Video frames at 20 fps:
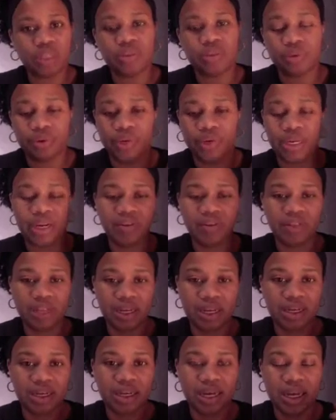through getting
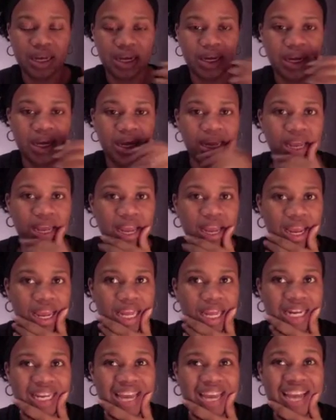everything done
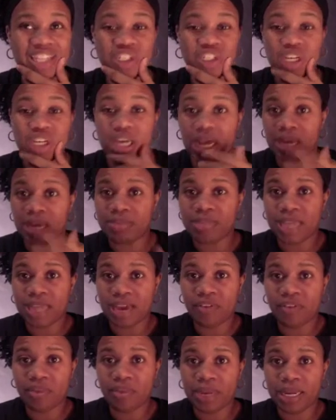and catching up to
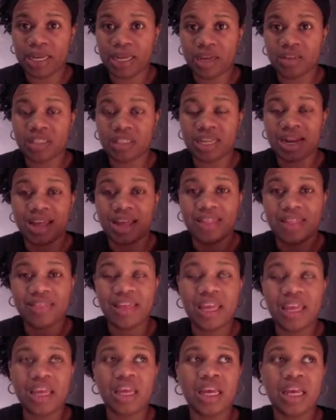everybody else. And I
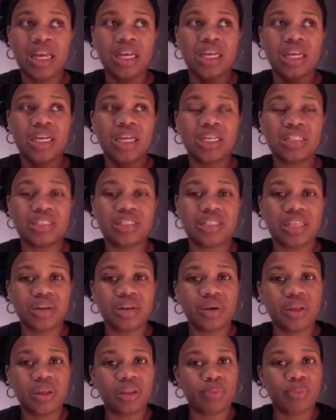think,
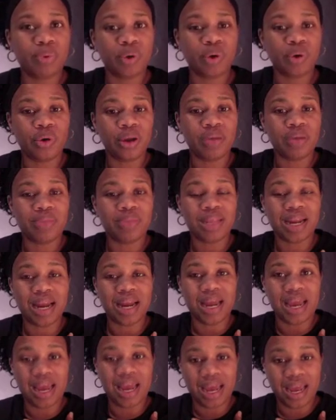considering the program that I
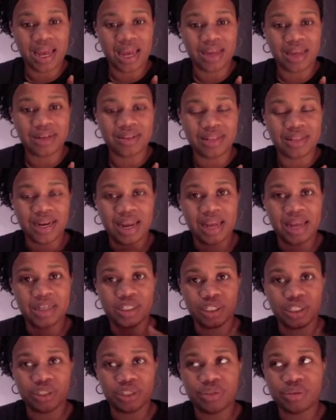had to
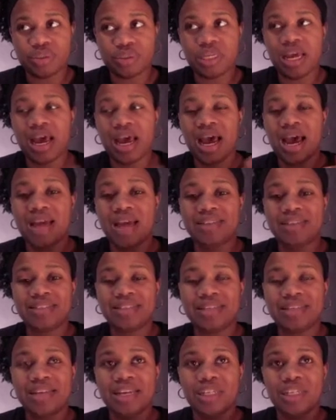use, I
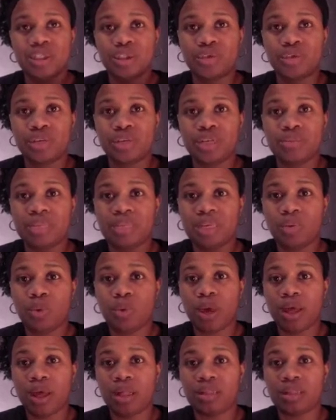did extremely
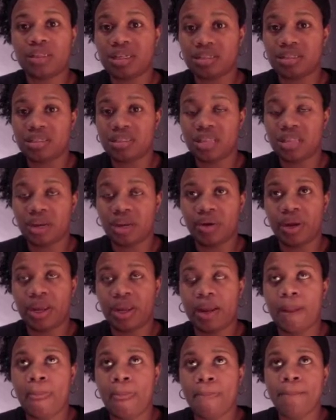well
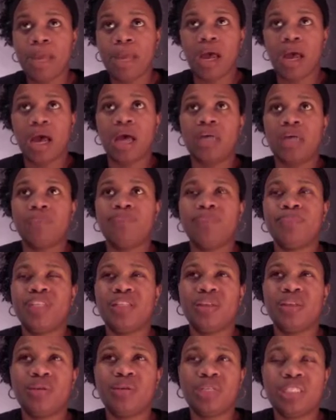considering. The
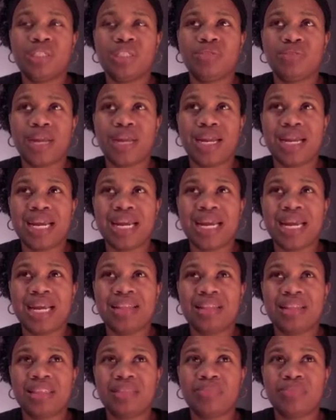lowest grade I
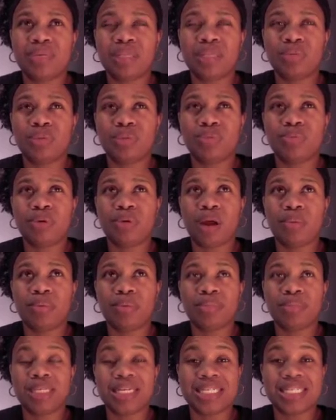got this month was
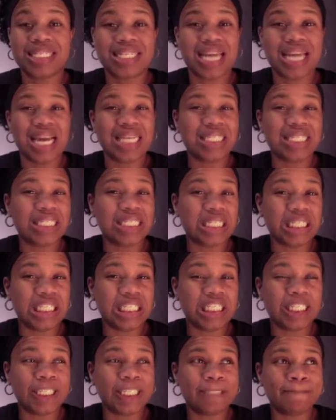probably a
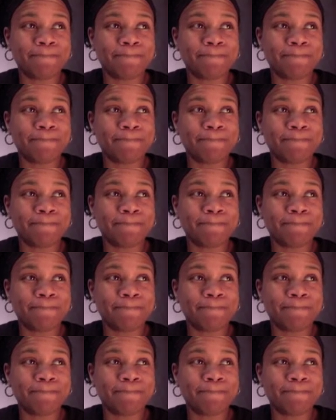90.